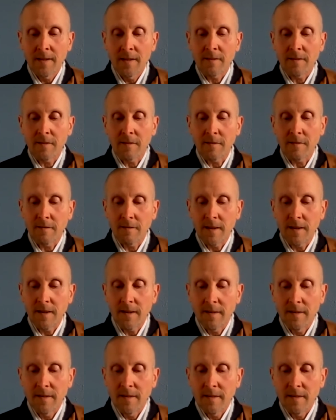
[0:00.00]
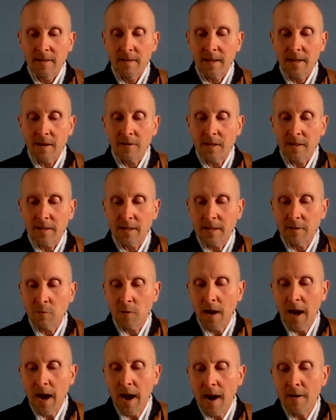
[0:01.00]
So Caoshan says,
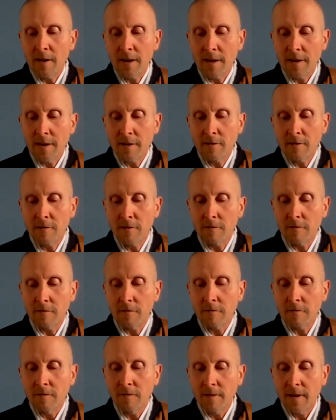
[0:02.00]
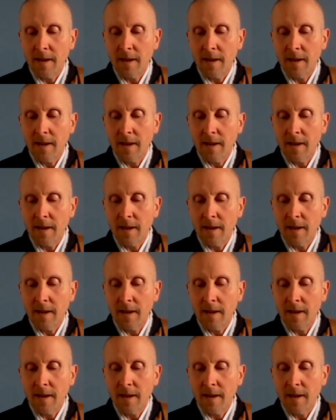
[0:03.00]
well, how do you,